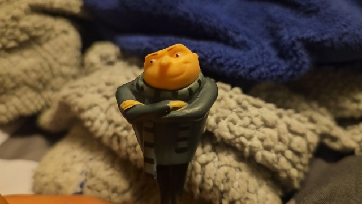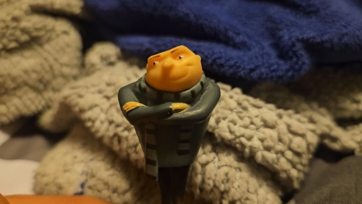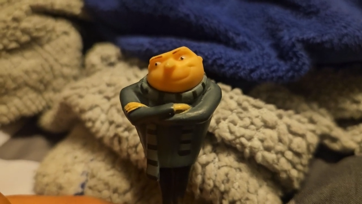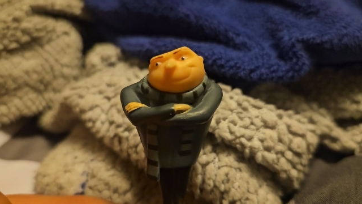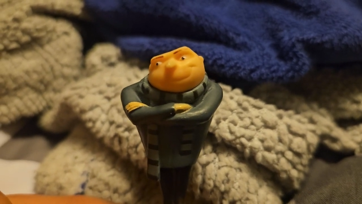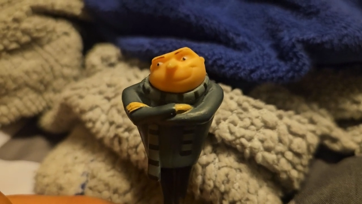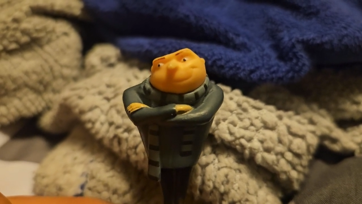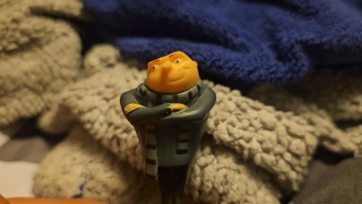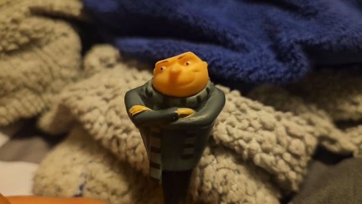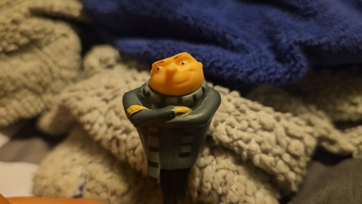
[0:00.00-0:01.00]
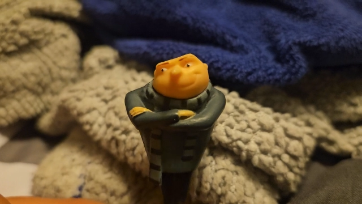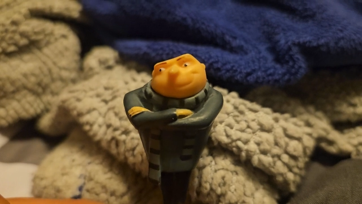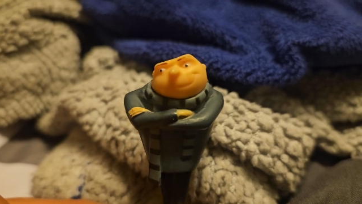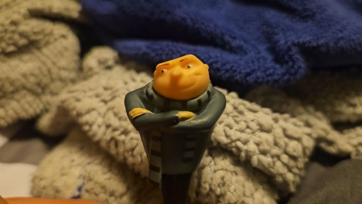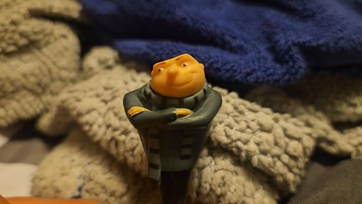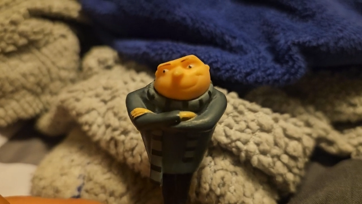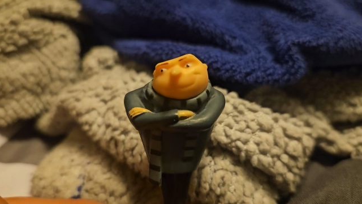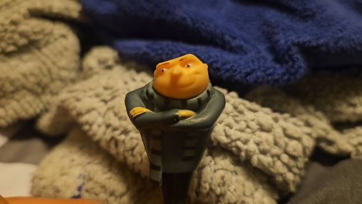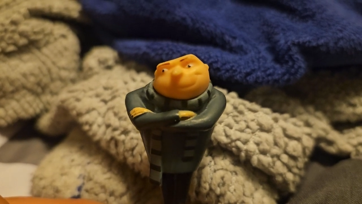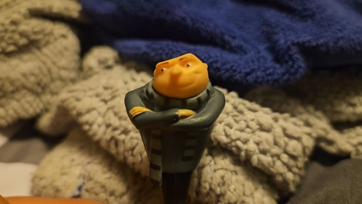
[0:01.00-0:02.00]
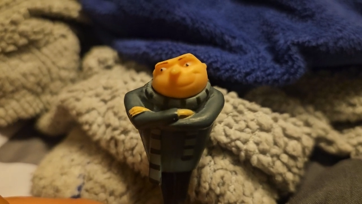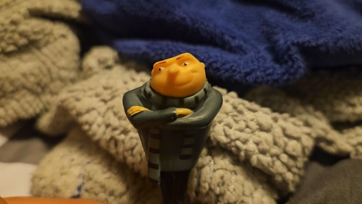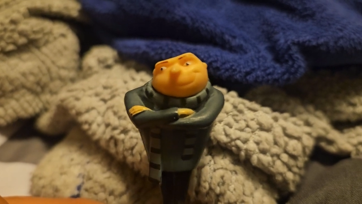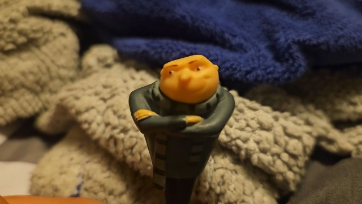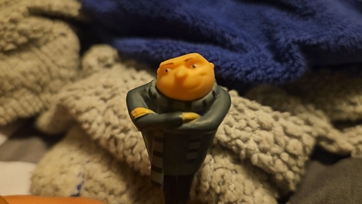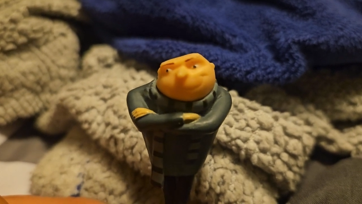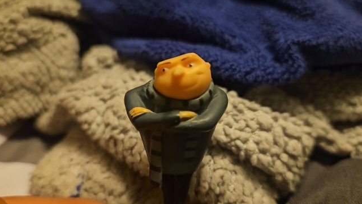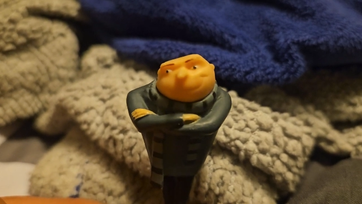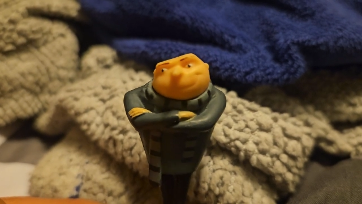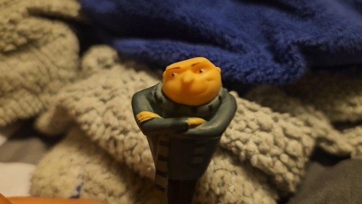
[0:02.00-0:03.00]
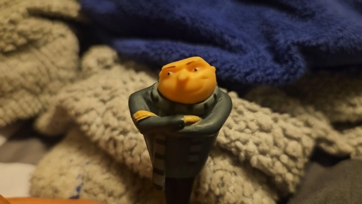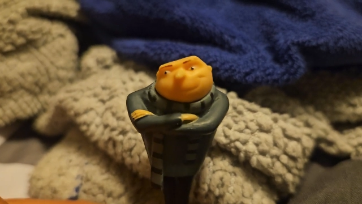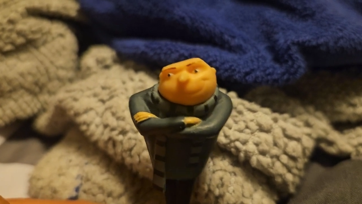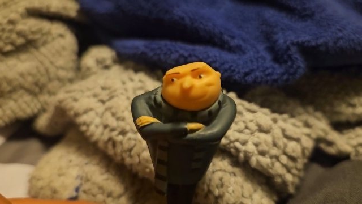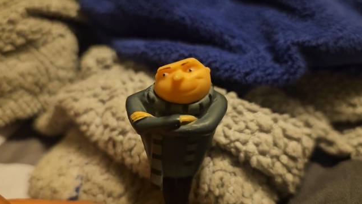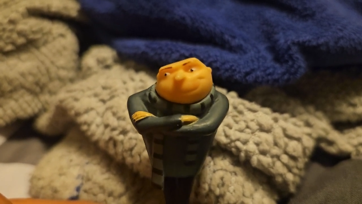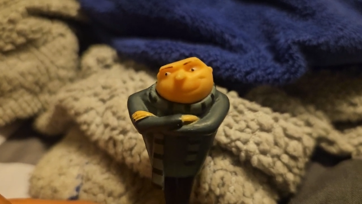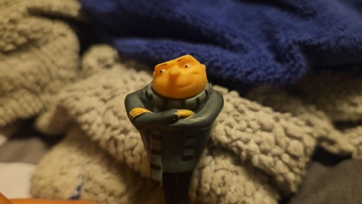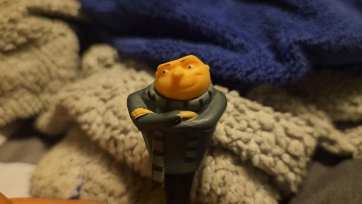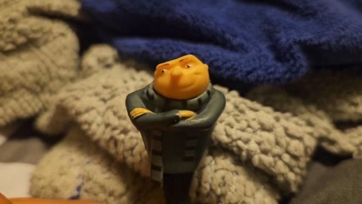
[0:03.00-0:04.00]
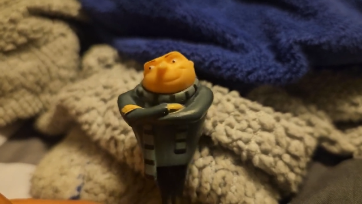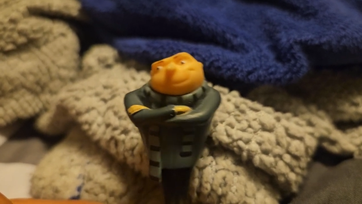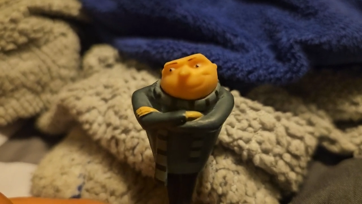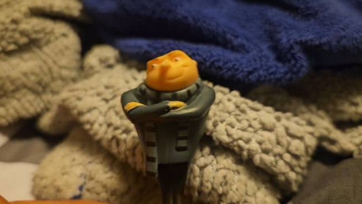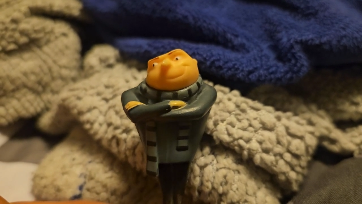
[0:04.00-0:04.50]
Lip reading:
Nobody's mouth can be seen.